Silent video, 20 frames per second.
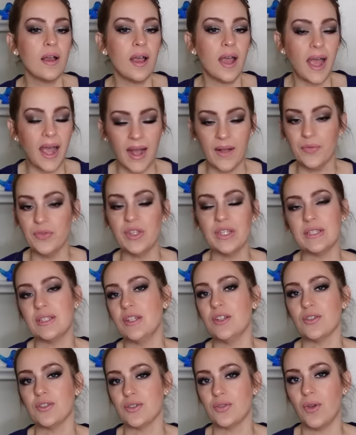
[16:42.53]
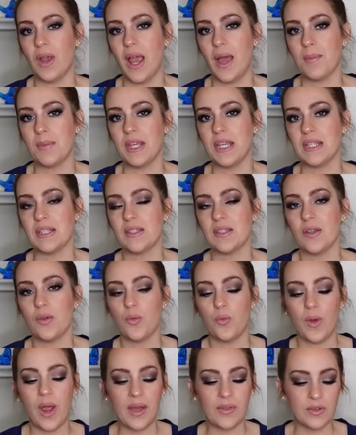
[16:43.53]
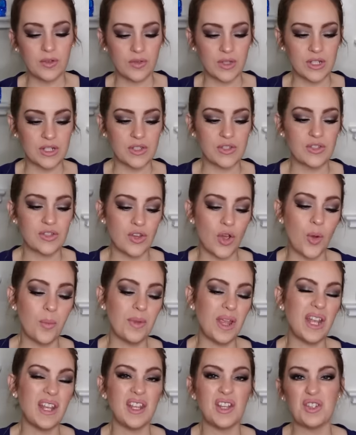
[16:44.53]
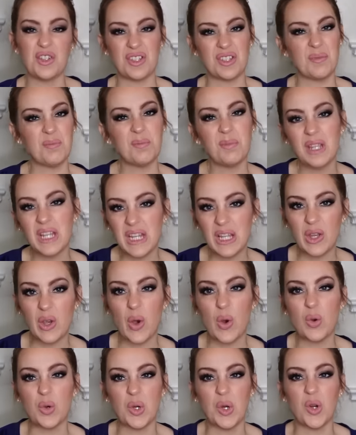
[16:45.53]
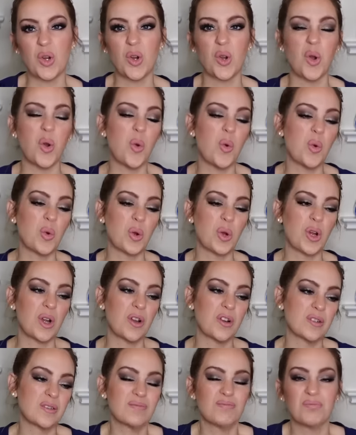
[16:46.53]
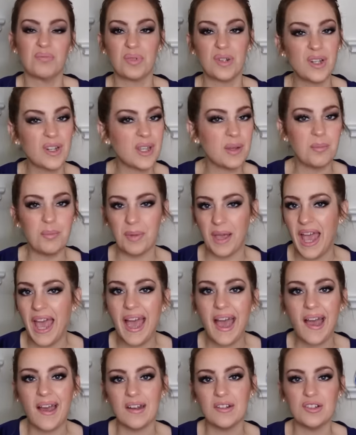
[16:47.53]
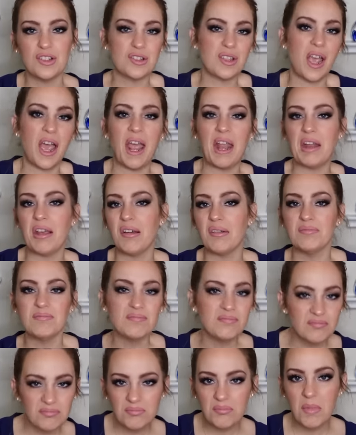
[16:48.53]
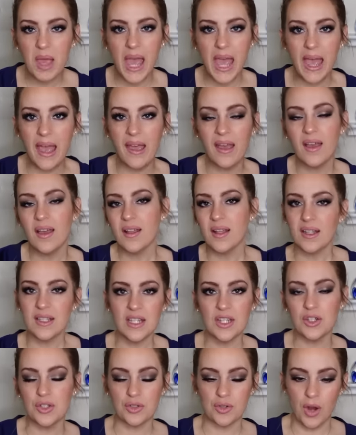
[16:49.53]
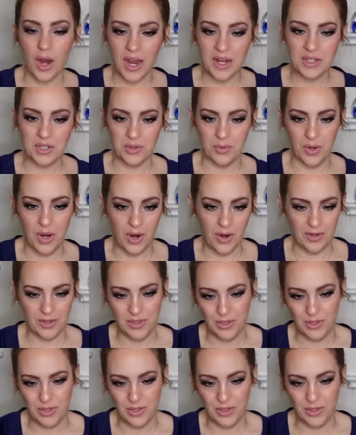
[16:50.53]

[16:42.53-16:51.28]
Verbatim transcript: at this year's Grammys, rather than so many just mediocre or pretty bad, just kind of meh didn't try too hard